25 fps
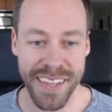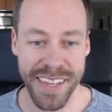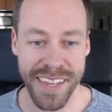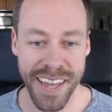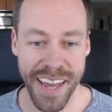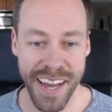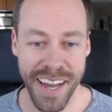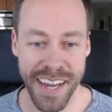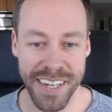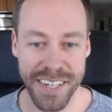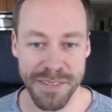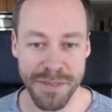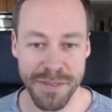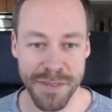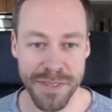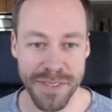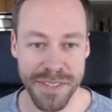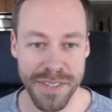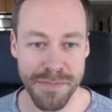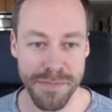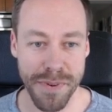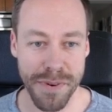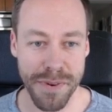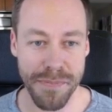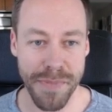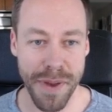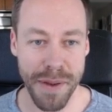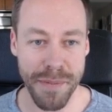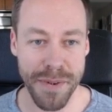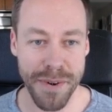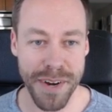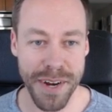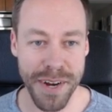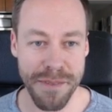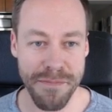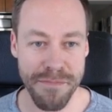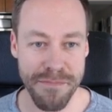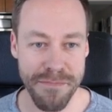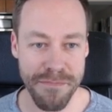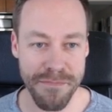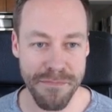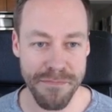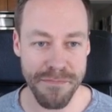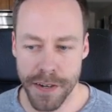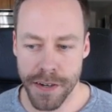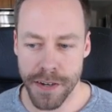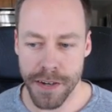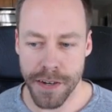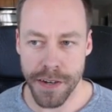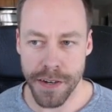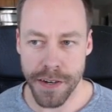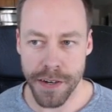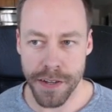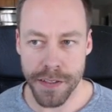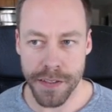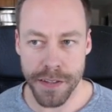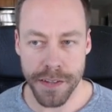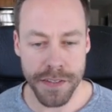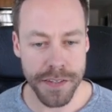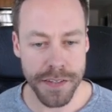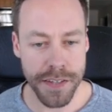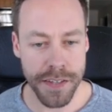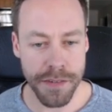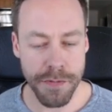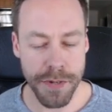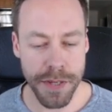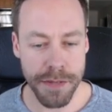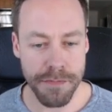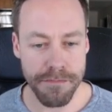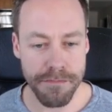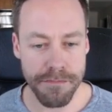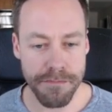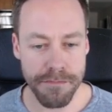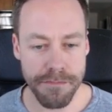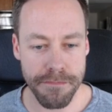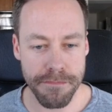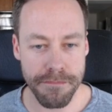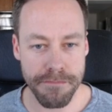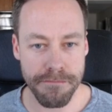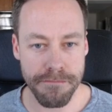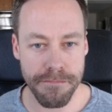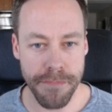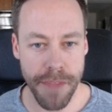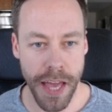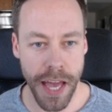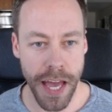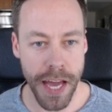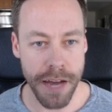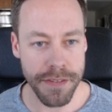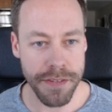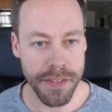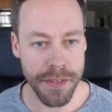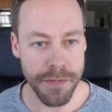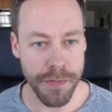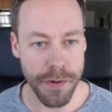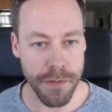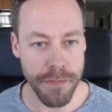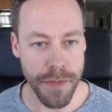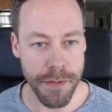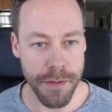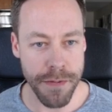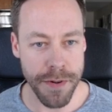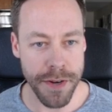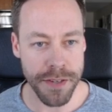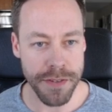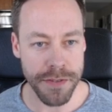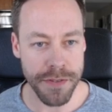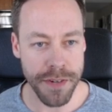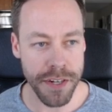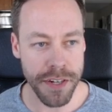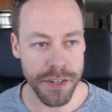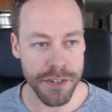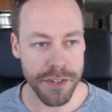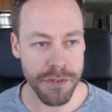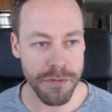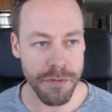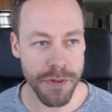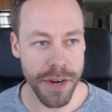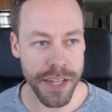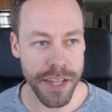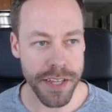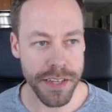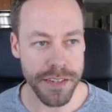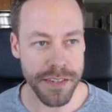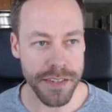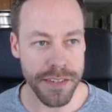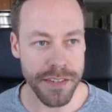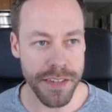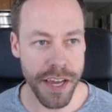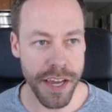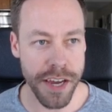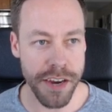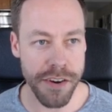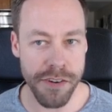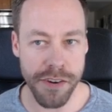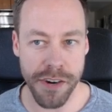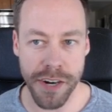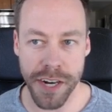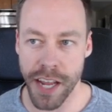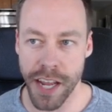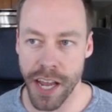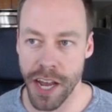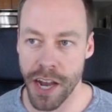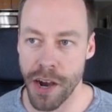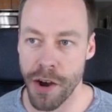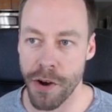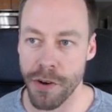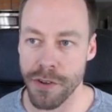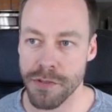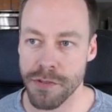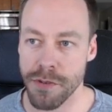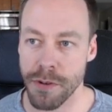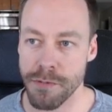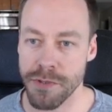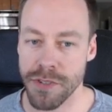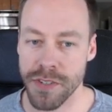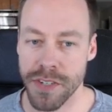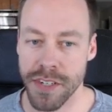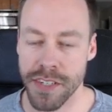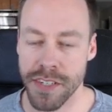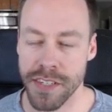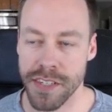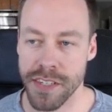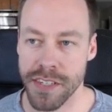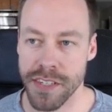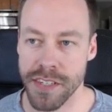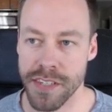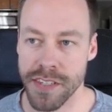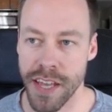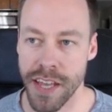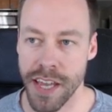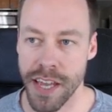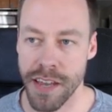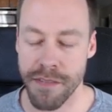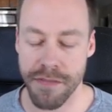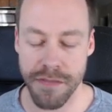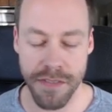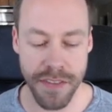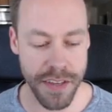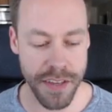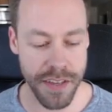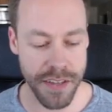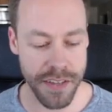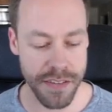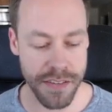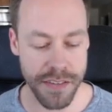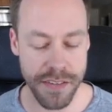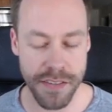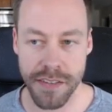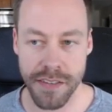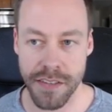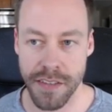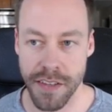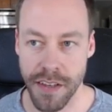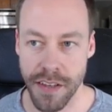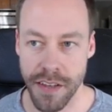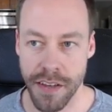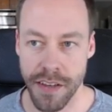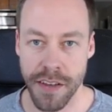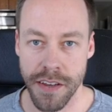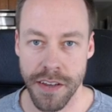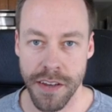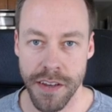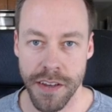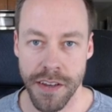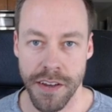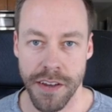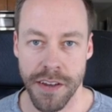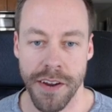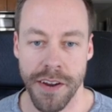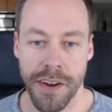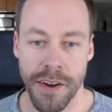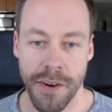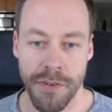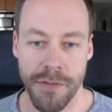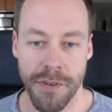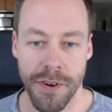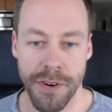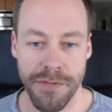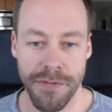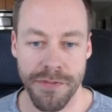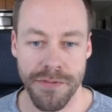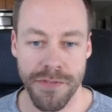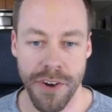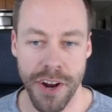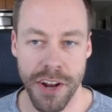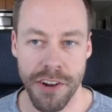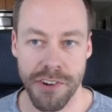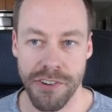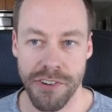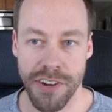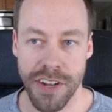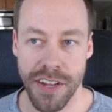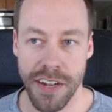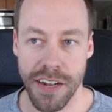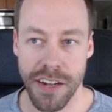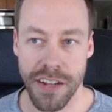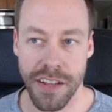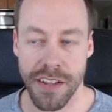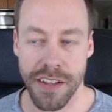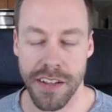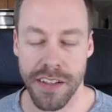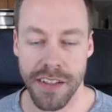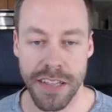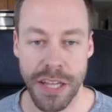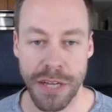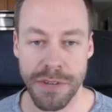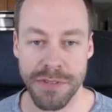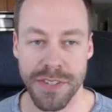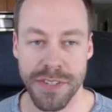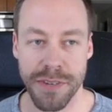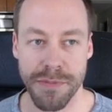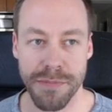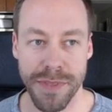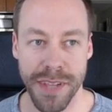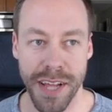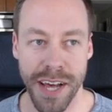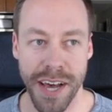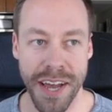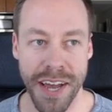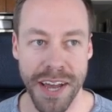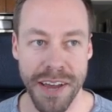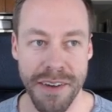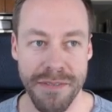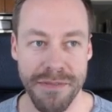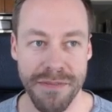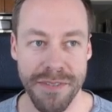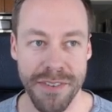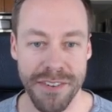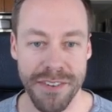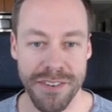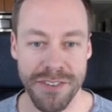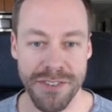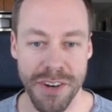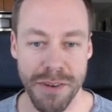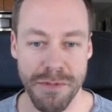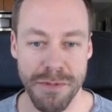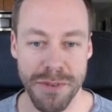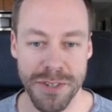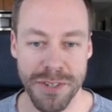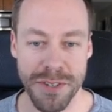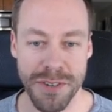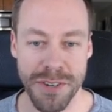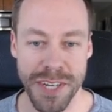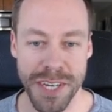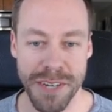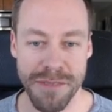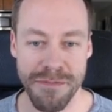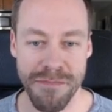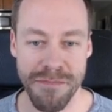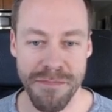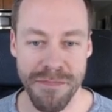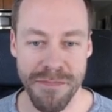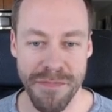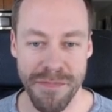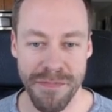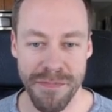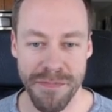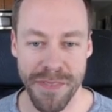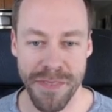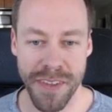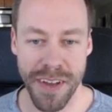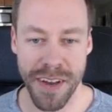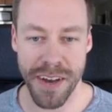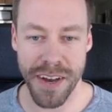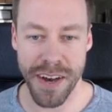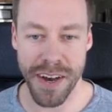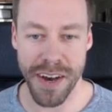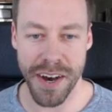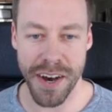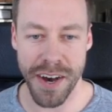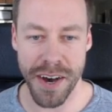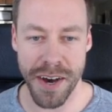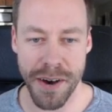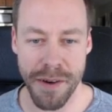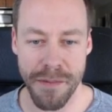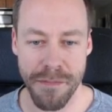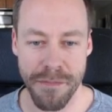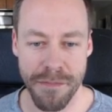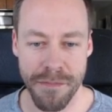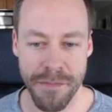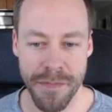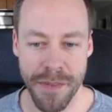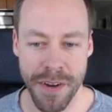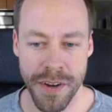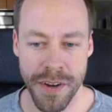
the actual simple memory. Uh, looks like we have simple memory, so I'm not sure why this is erroring out. So I'm just going to save this, refresh it. love some live troubleshooting. Um, I'm